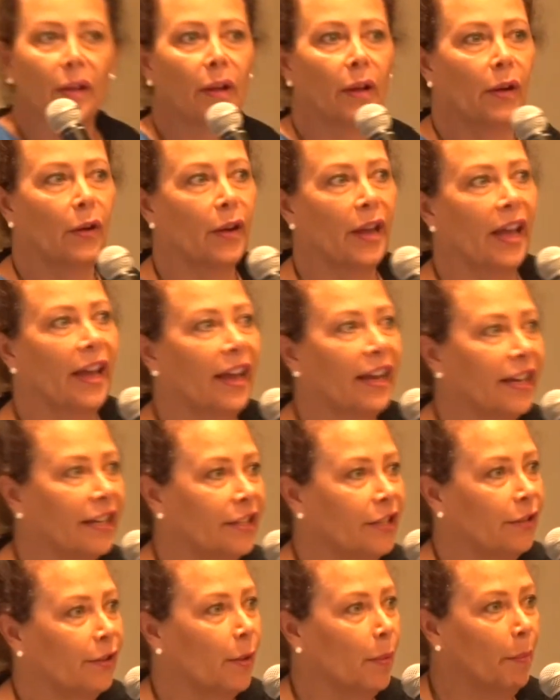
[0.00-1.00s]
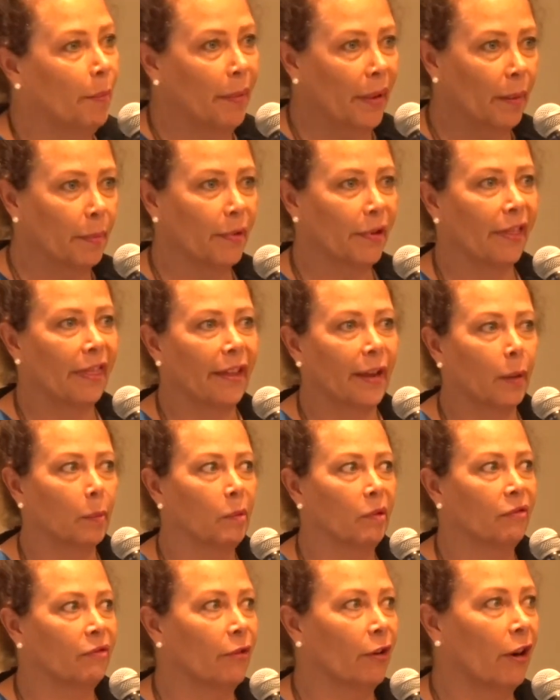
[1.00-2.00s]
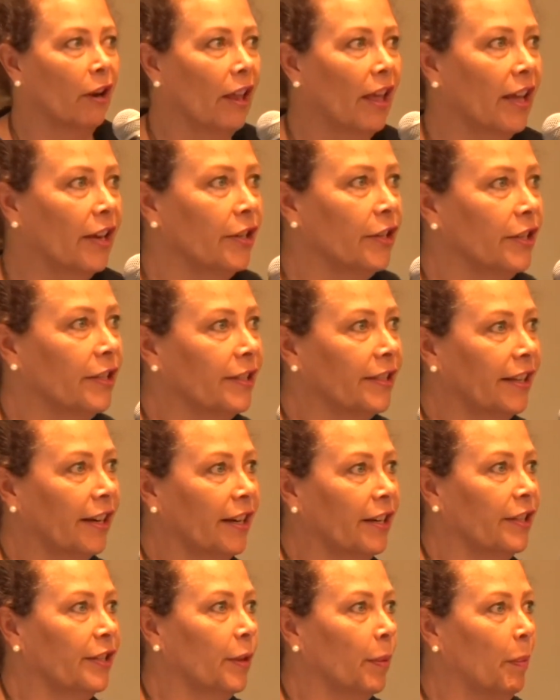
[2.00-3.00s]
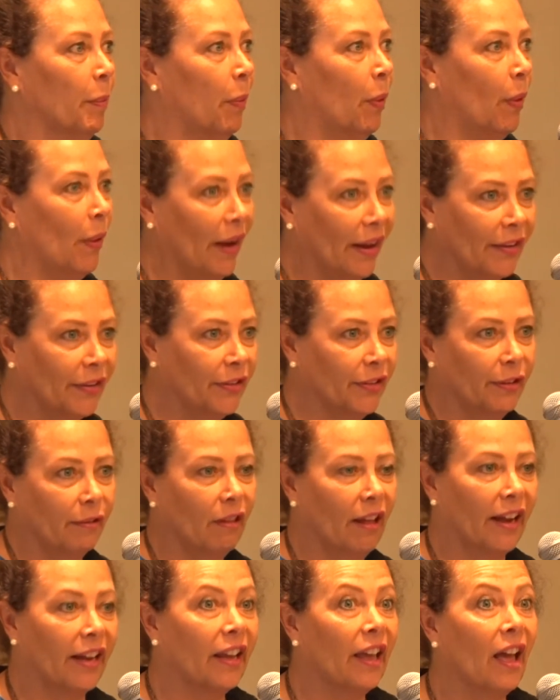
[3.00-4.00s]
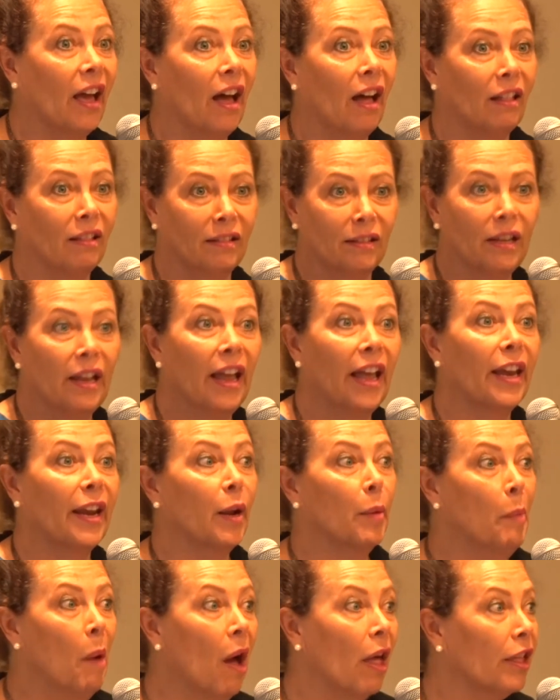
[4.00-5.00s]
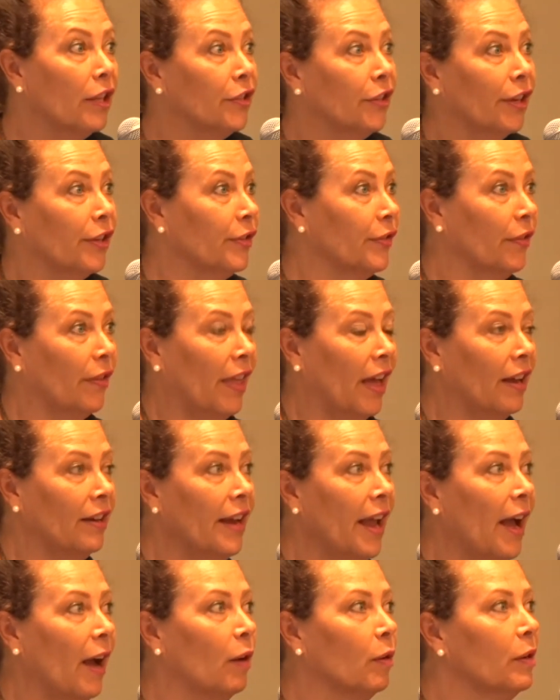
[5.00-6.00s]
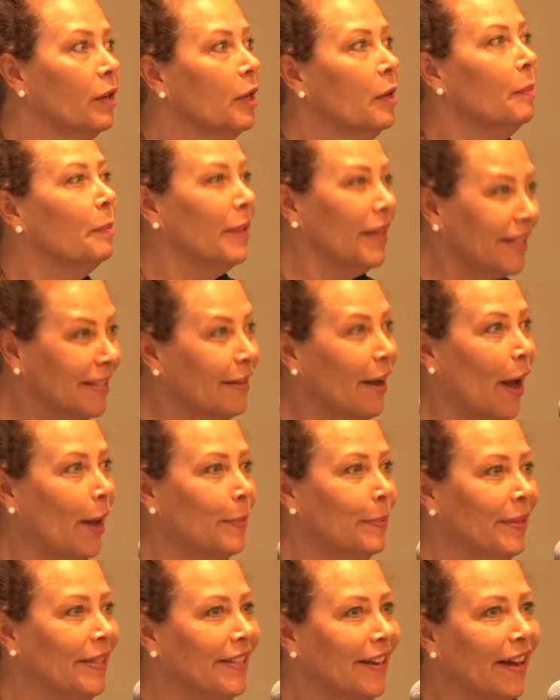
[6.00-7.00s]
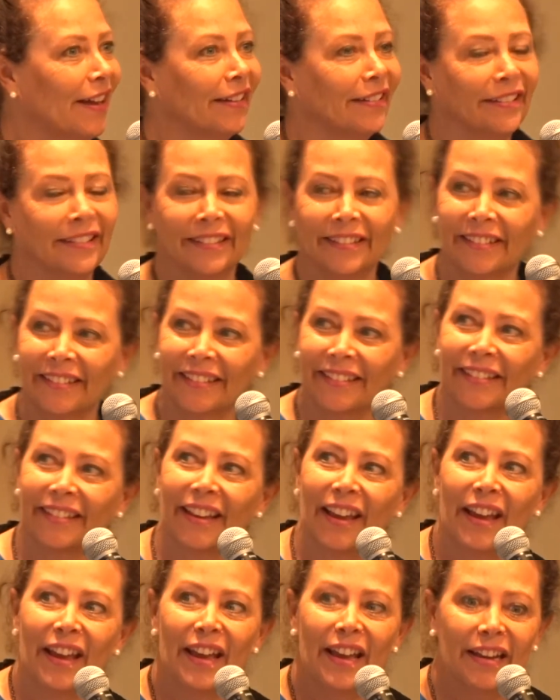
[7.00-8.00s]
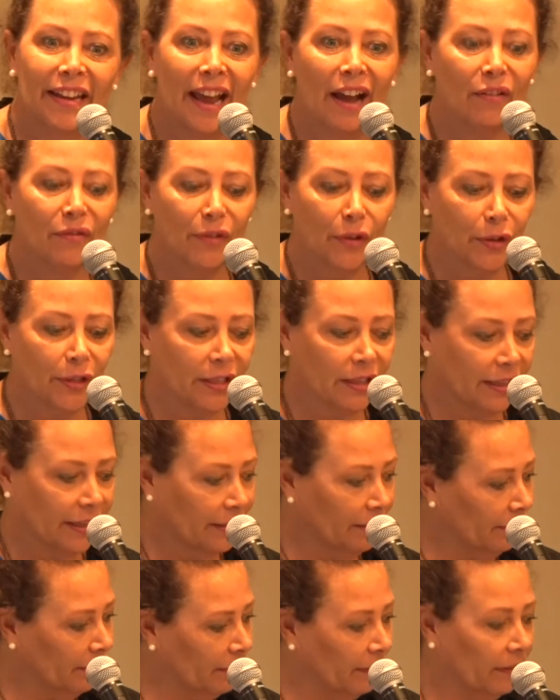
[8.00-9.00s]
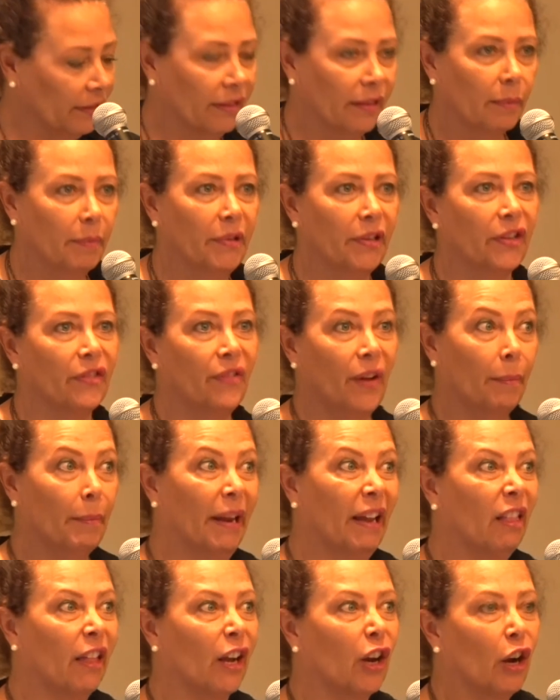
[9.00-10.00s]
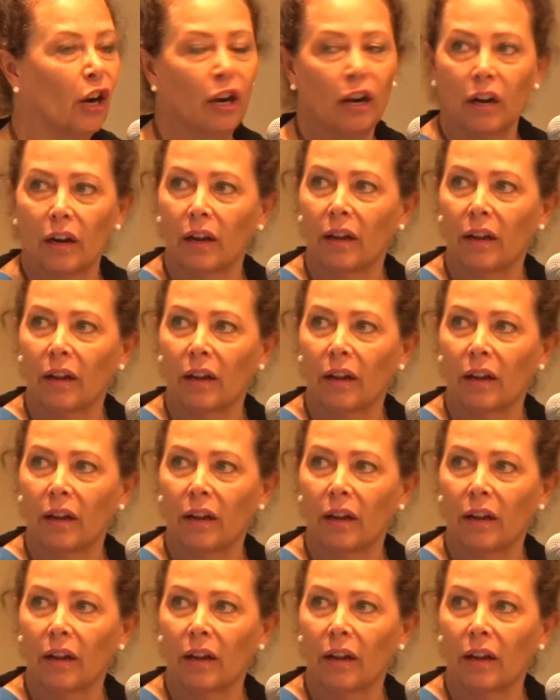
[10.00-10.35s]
Okay, I get to do the bummer thing before lunch. This is going to depress you like hell, and I apologize for that now, but it's got to be done. Now, firstly, let me just find my clicker.